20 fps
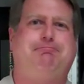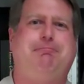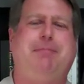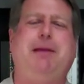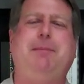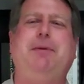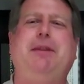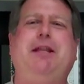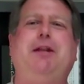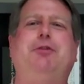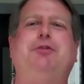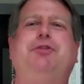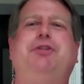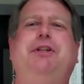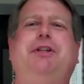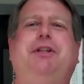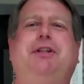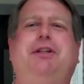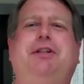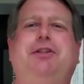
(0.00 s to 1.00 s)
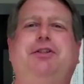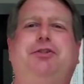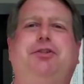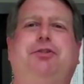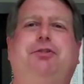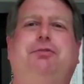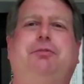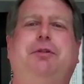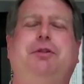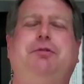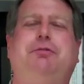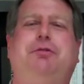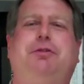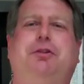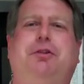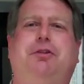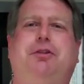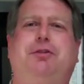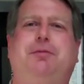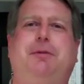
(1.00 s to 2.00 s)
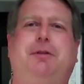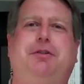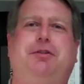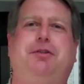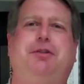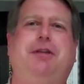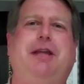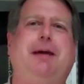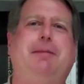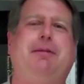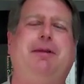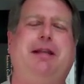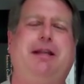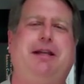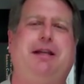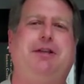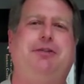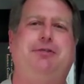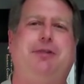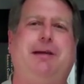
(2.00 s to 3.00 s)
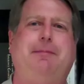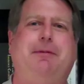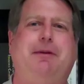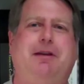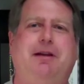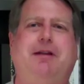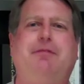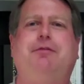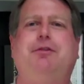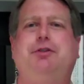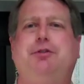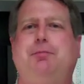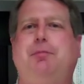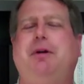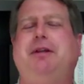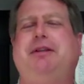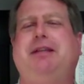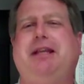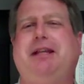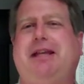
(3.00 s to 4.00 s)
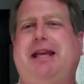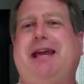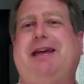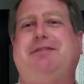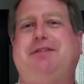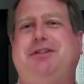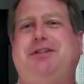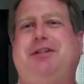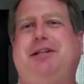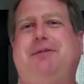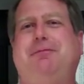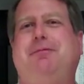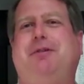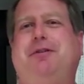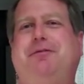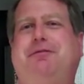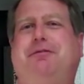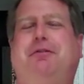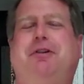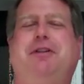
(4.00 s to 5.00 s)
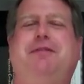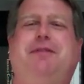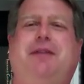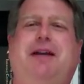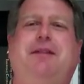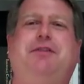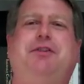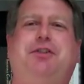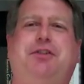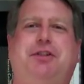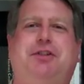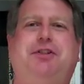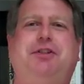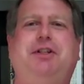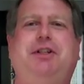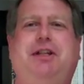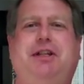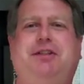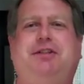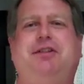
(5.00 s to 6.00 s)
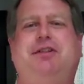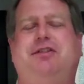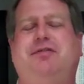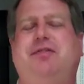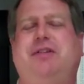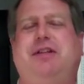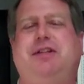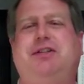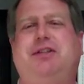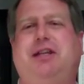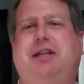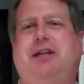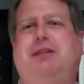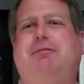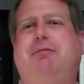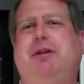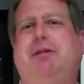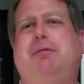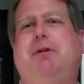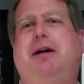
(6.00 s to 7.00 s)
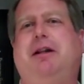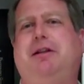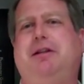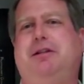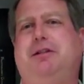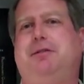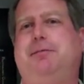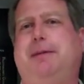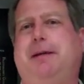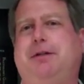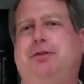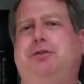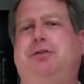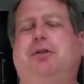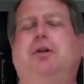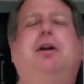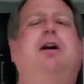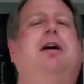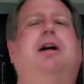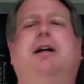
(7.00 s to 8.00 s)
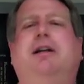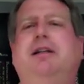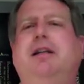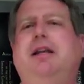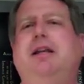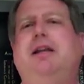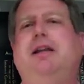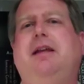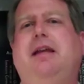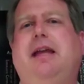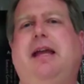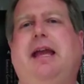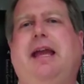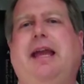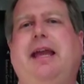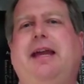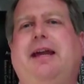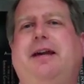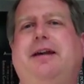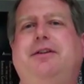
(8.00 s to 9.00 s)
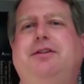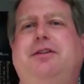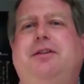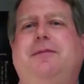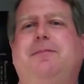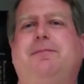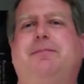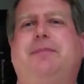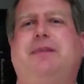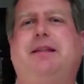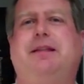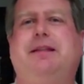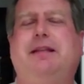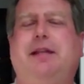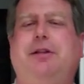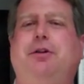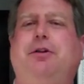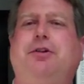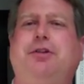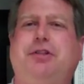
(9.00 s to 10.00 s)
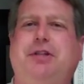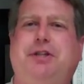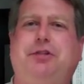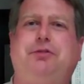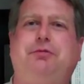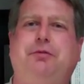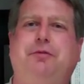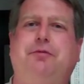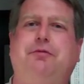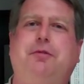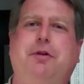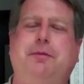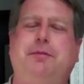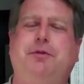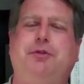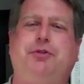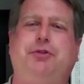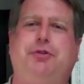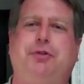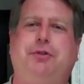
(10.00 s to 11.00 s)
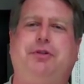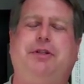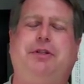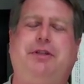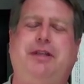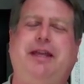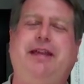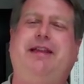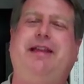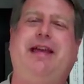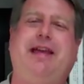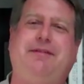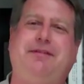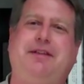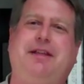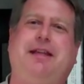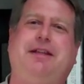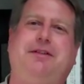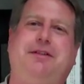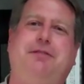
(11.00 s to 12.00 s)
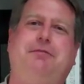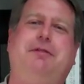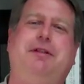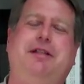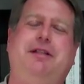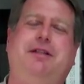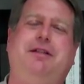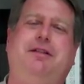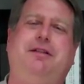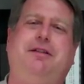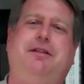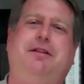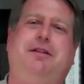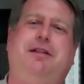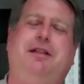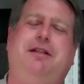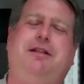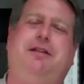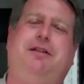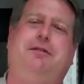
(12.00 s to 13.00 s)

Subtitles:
maybe they don't send a conditional renewal notice because they're not planning on dropping coverage, but they have to send one 45 to 60 days in advance saying, we want to inspect your car. And that notice has to inform the insured that they'll have to get the the